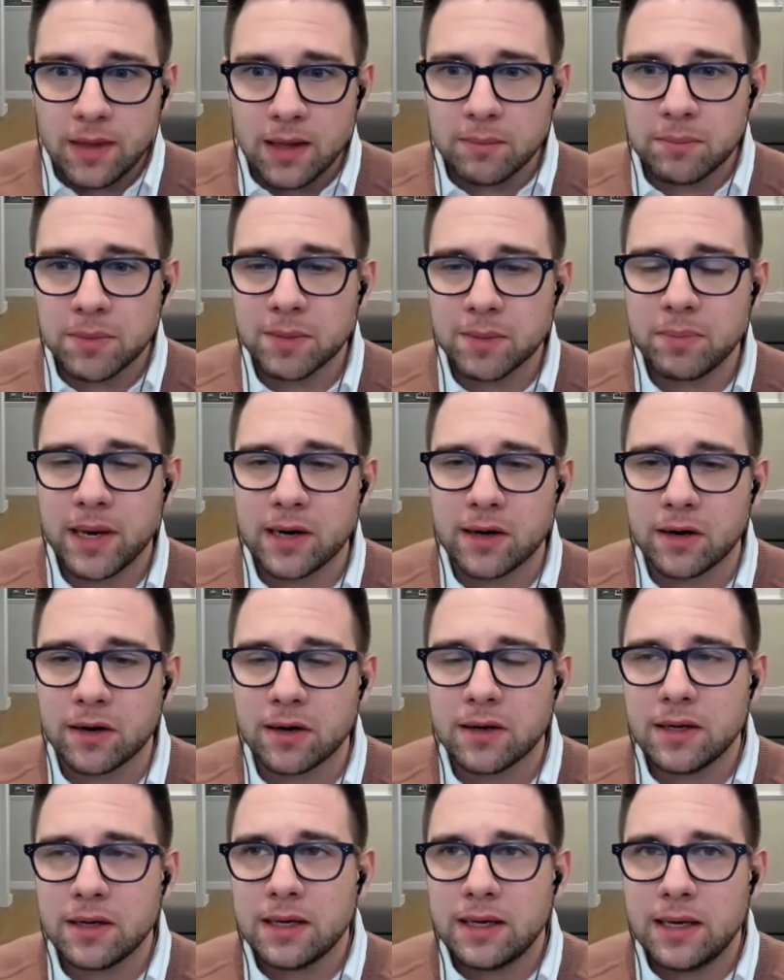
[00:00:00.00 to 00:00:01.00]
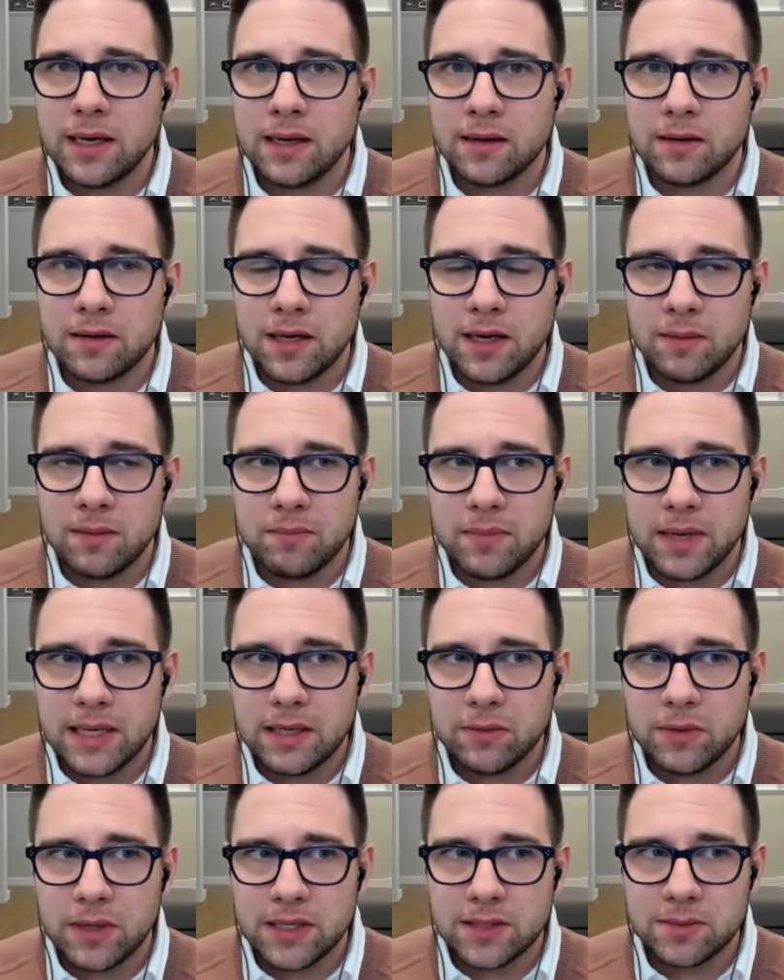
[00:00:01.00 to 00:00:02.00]
but better in, in
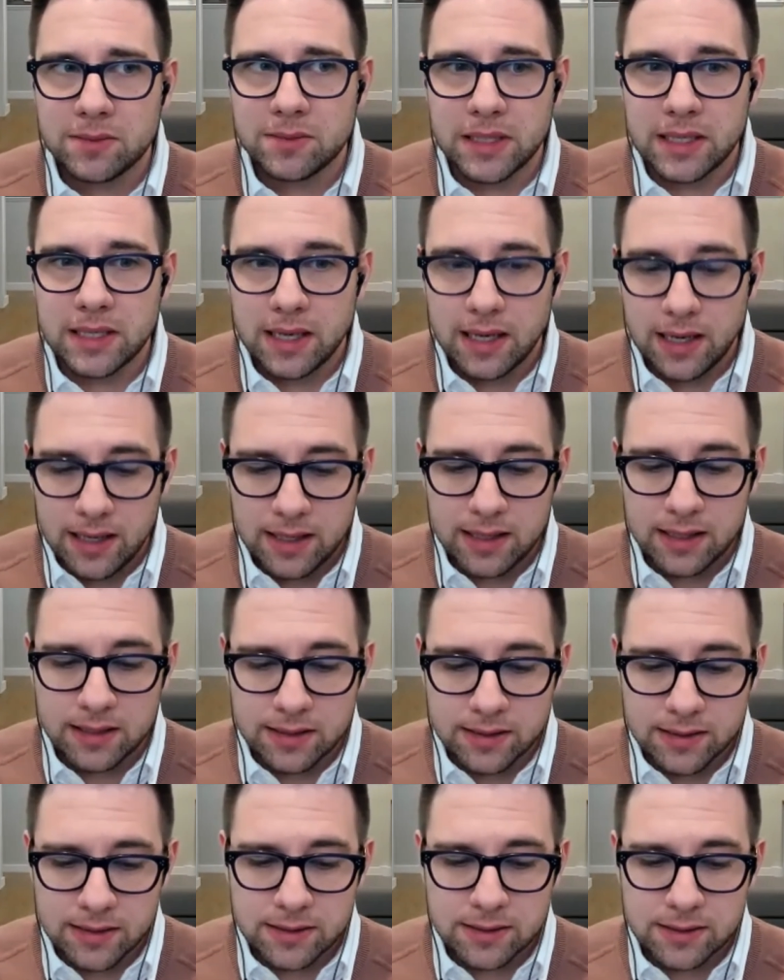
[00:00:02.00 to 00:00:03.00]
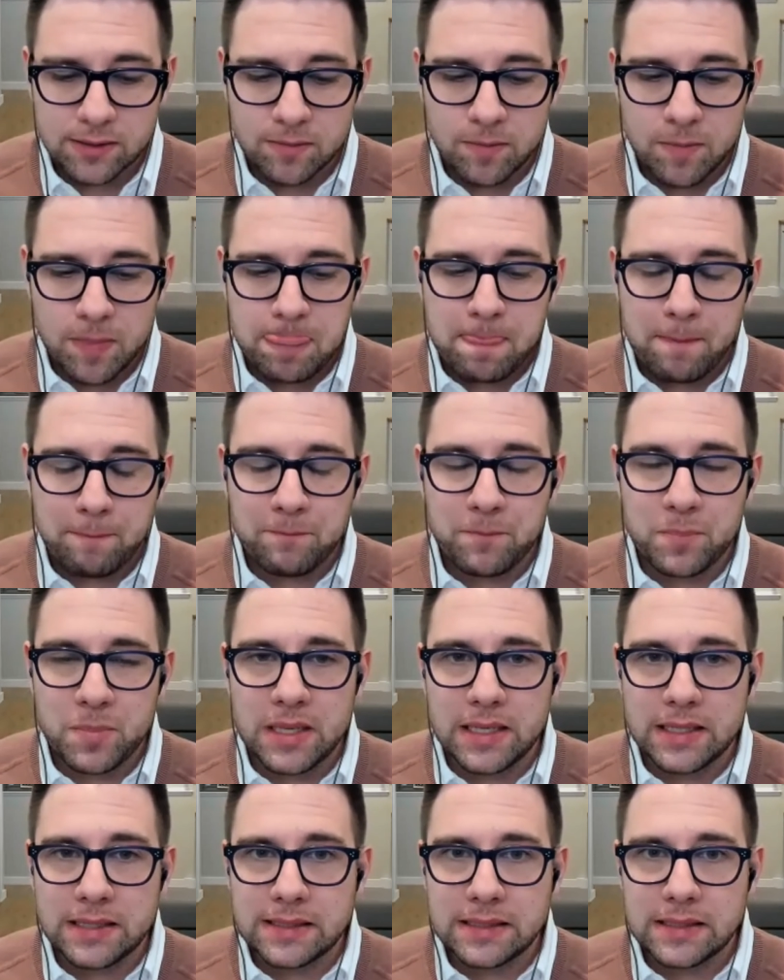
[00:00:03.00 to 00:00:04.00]
many ways, because
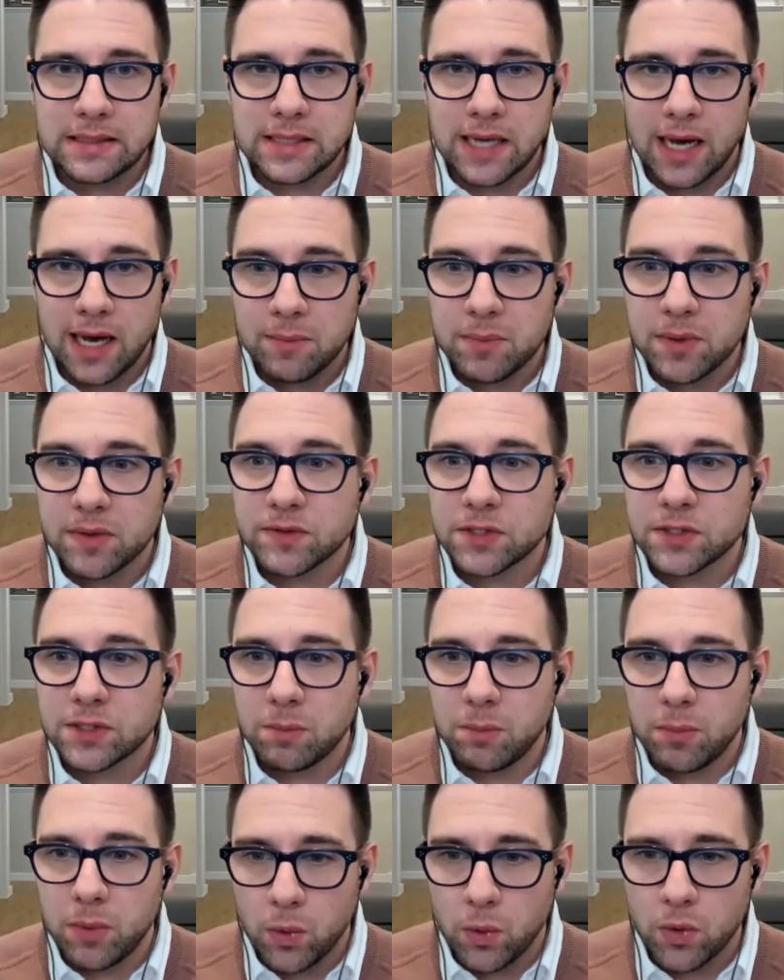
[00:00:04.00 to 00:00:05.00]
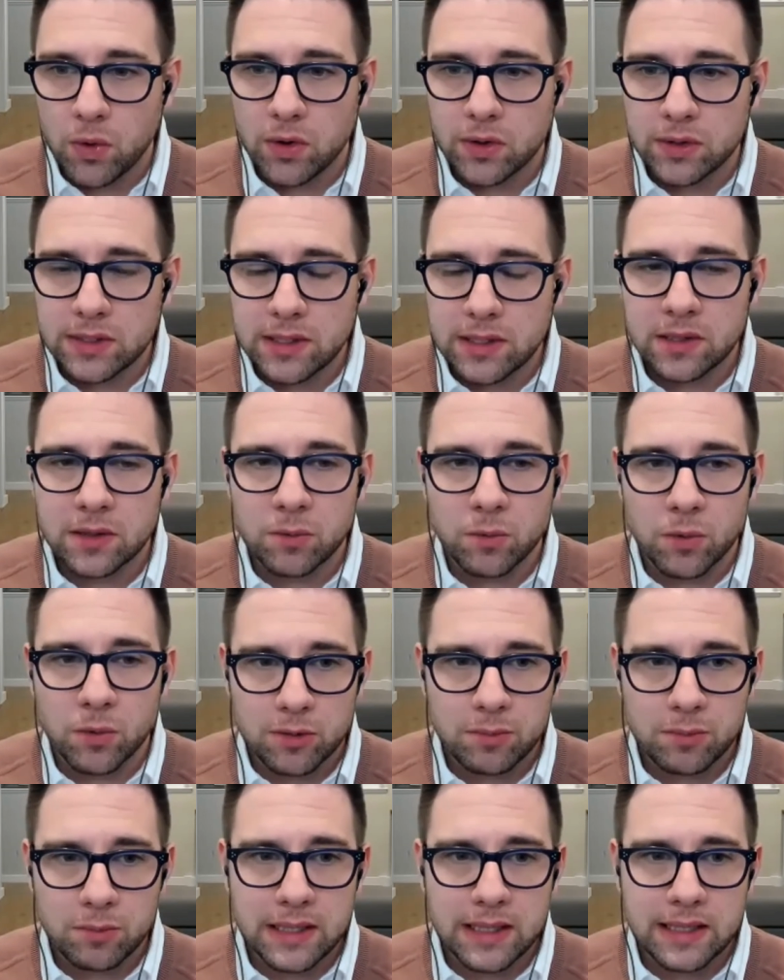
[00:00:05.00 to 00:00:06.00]
the type of support in the
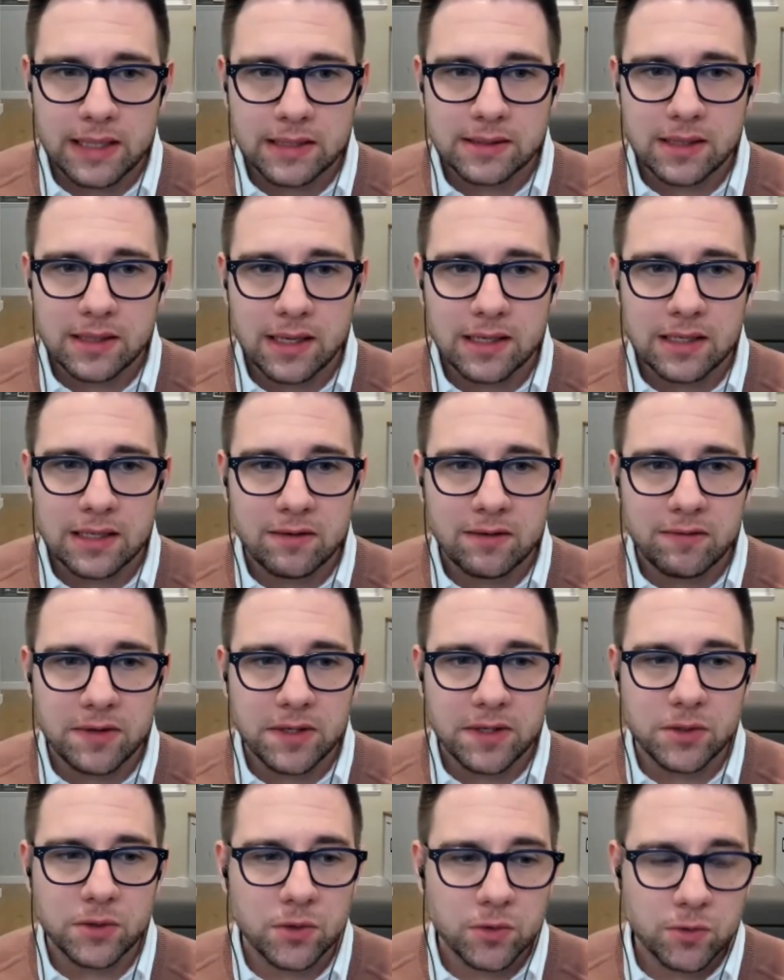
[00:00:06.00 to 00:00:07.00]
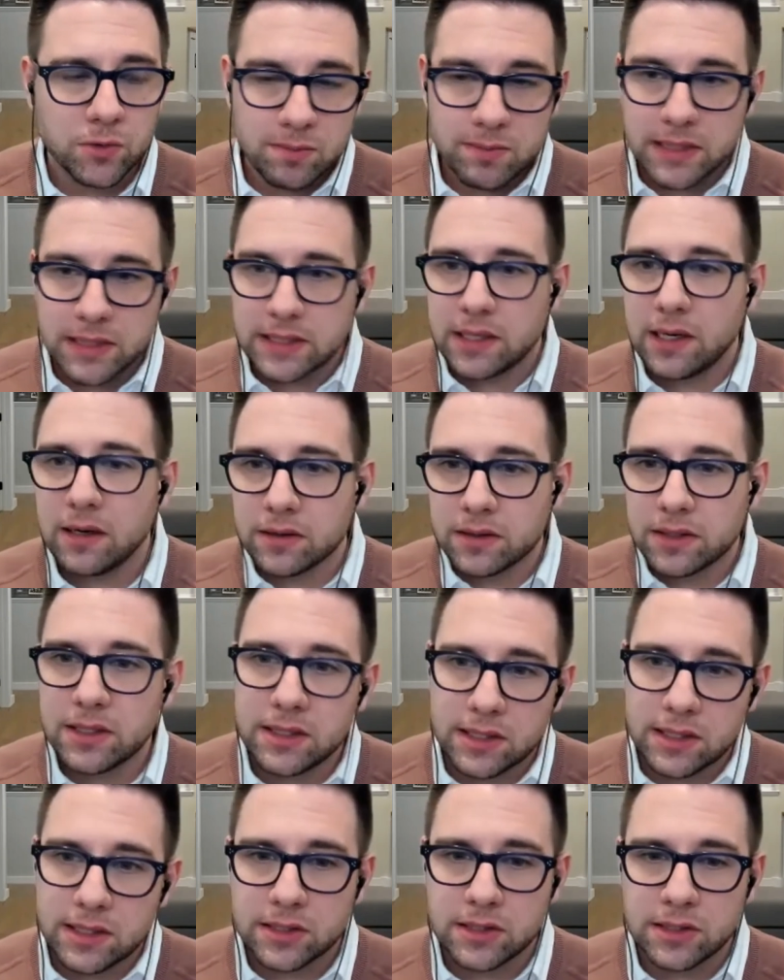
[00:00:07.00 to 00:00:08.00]
workplace that individuals with mental health
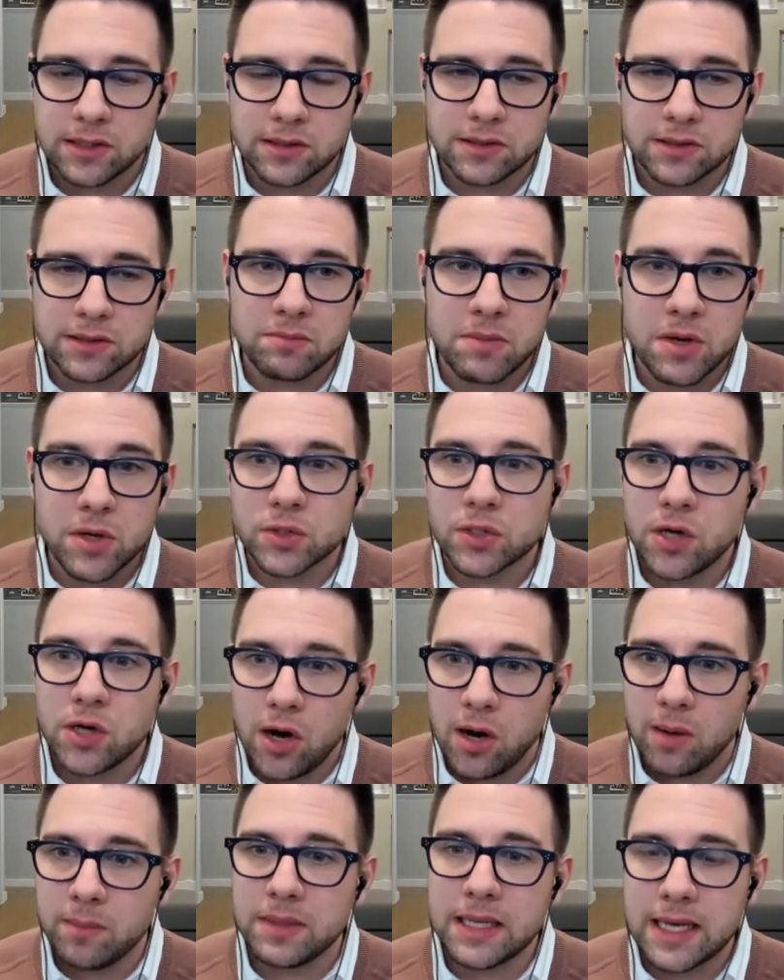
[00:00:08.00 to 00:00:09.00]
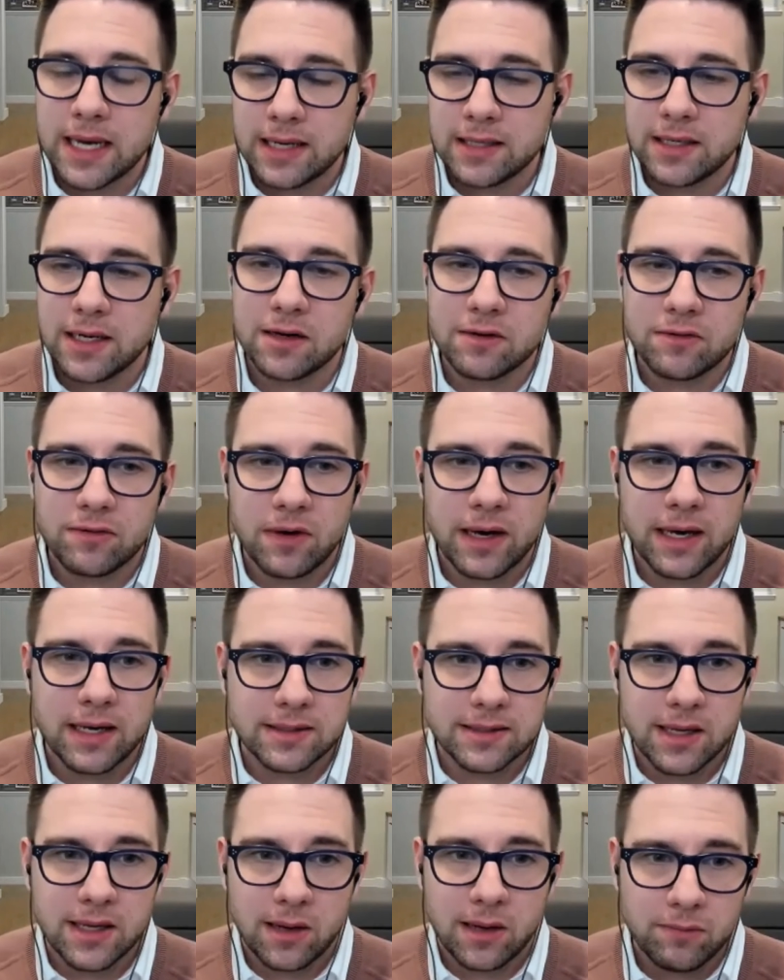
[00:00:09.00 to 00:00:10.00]
conditions most commonly identify
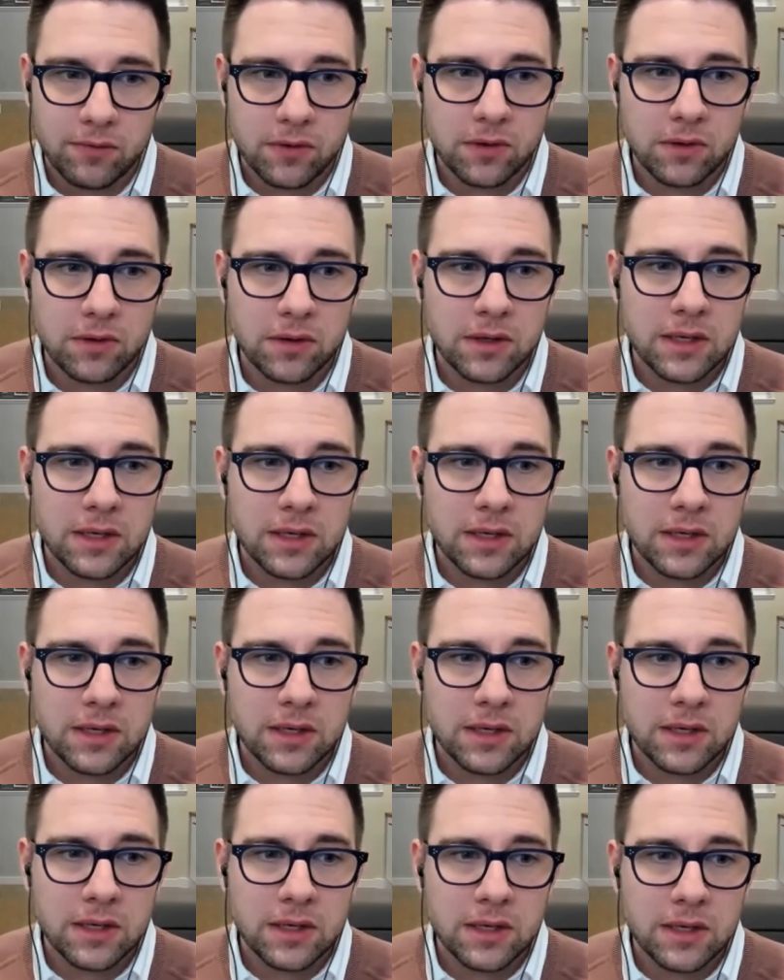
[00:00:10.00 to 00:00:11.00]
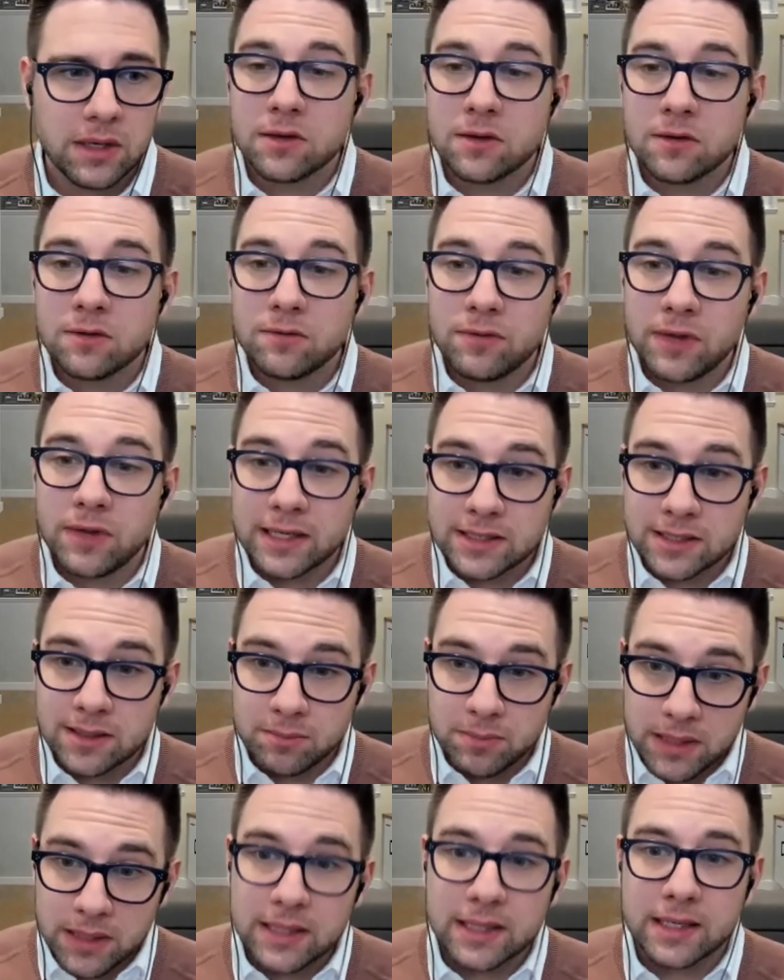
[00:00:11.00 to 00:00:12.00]
as helpful is
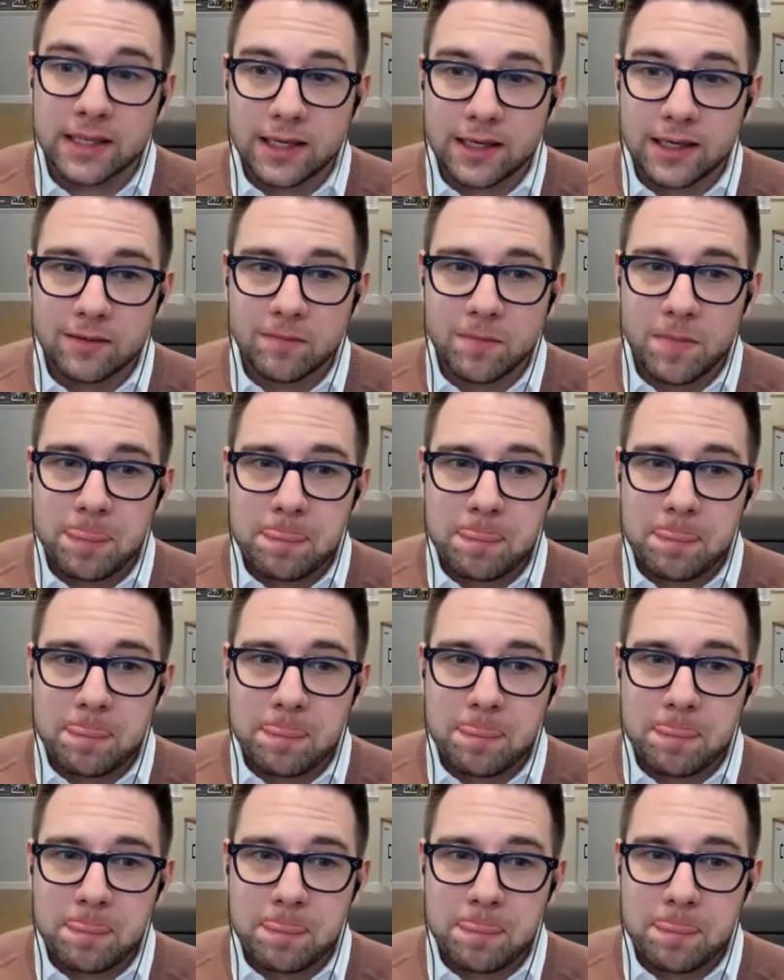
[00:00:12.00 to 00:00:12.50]
flexibility,